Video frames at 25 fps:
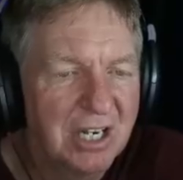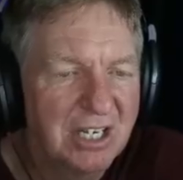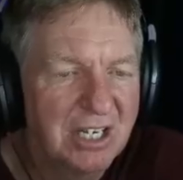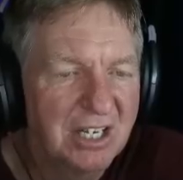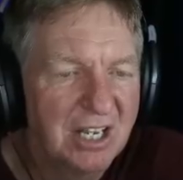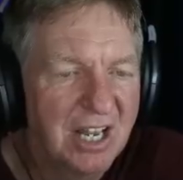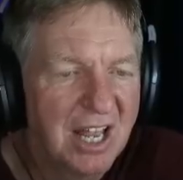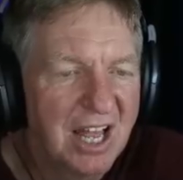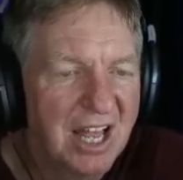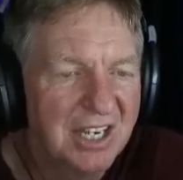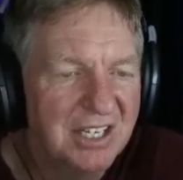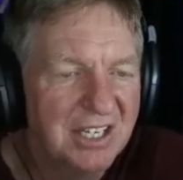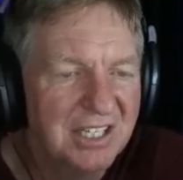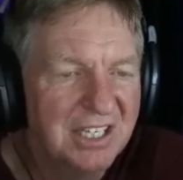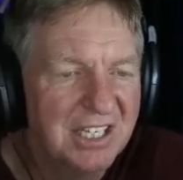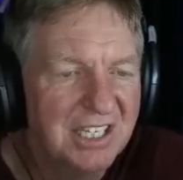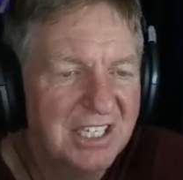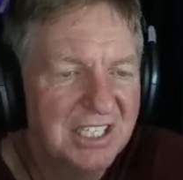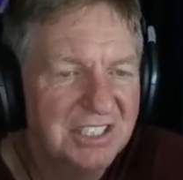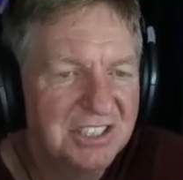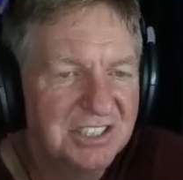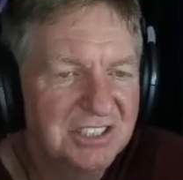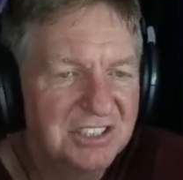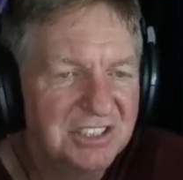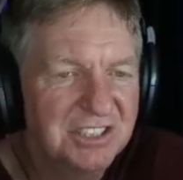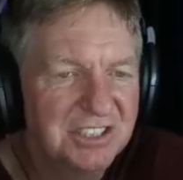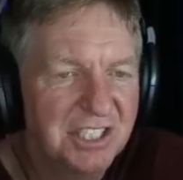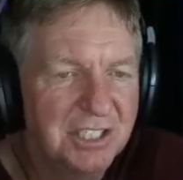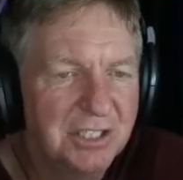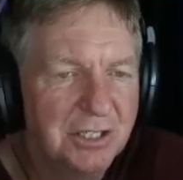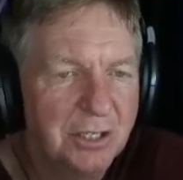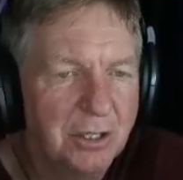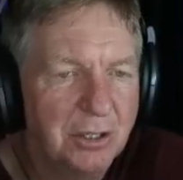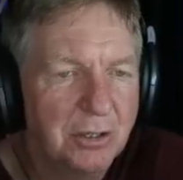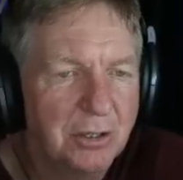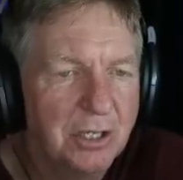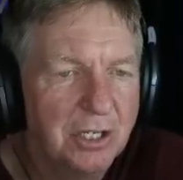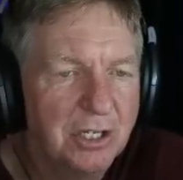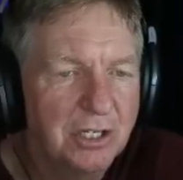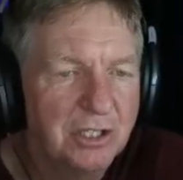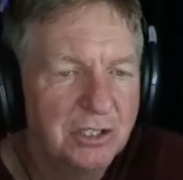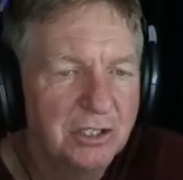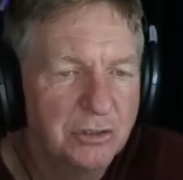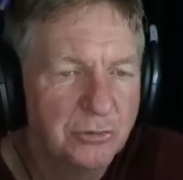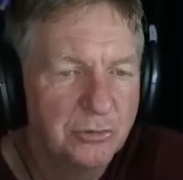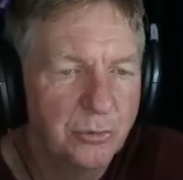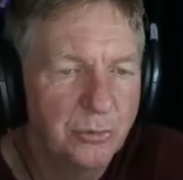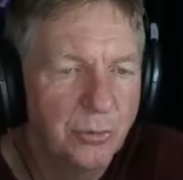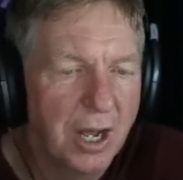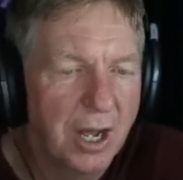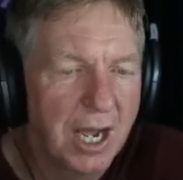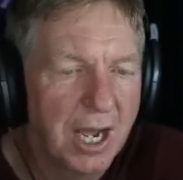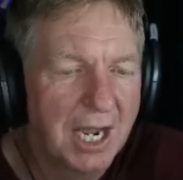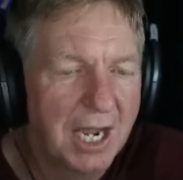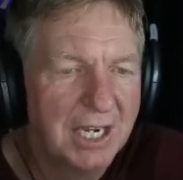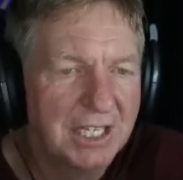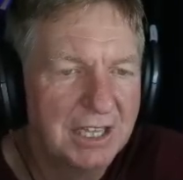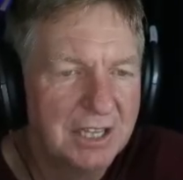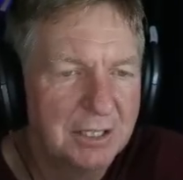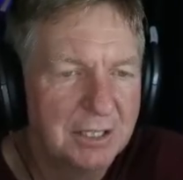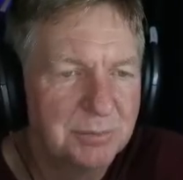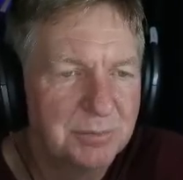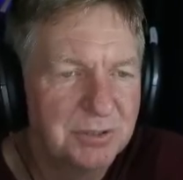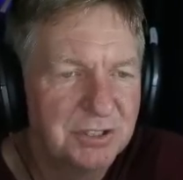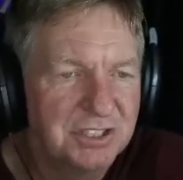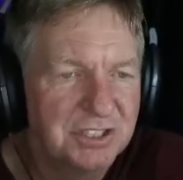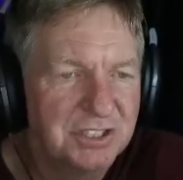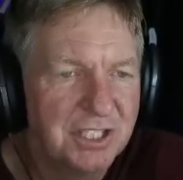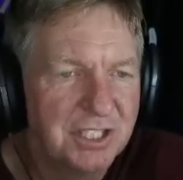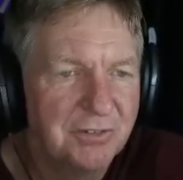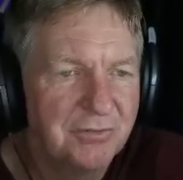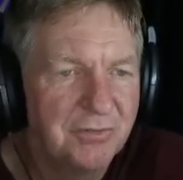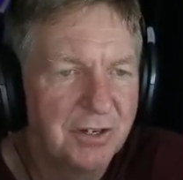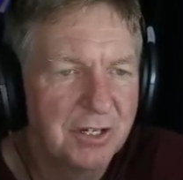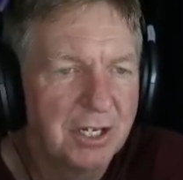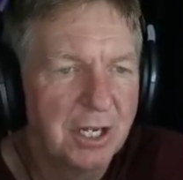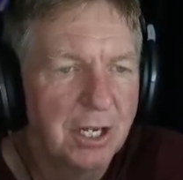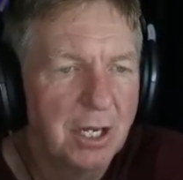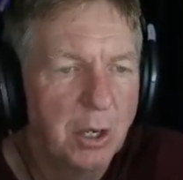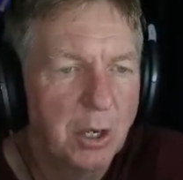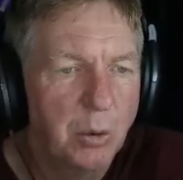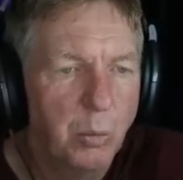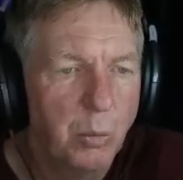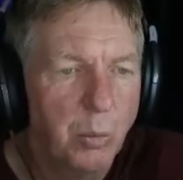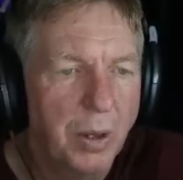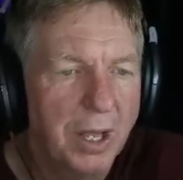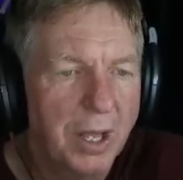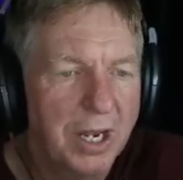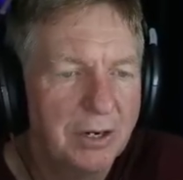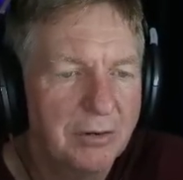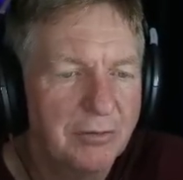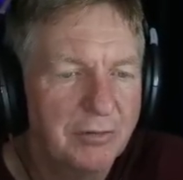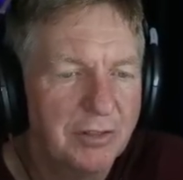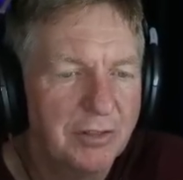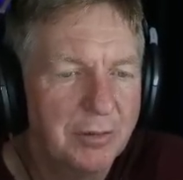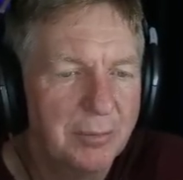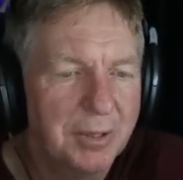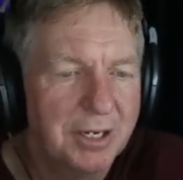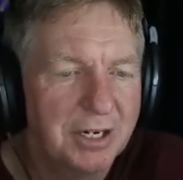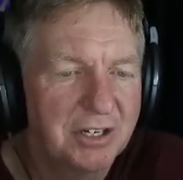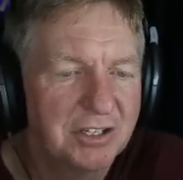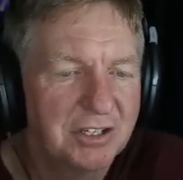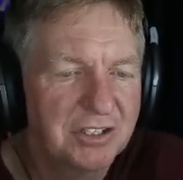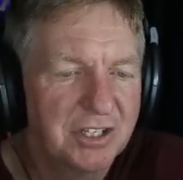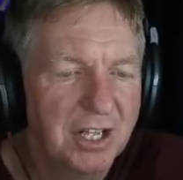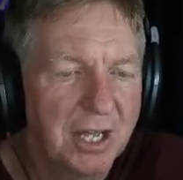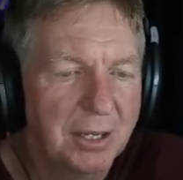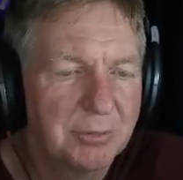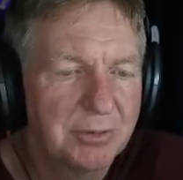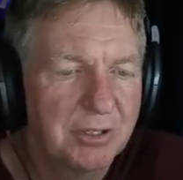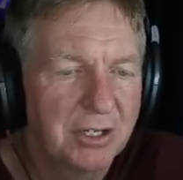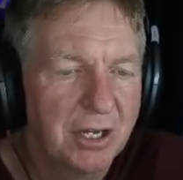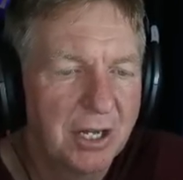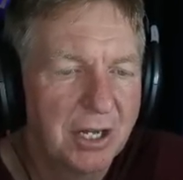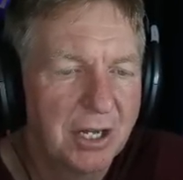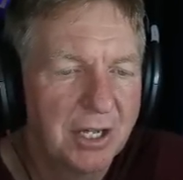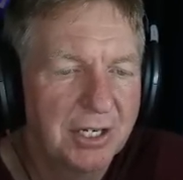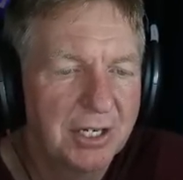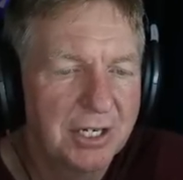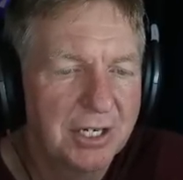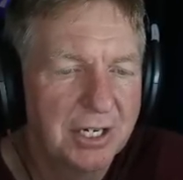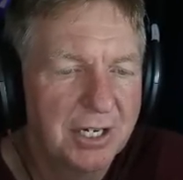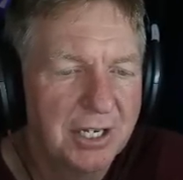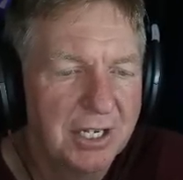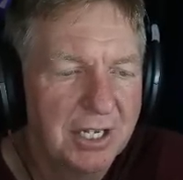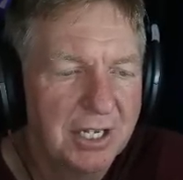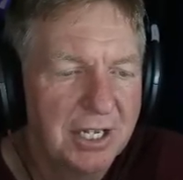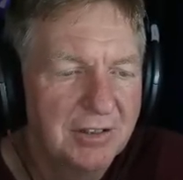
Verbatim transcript: La Nina signal dry in the Pacific, wet over the maritime continent.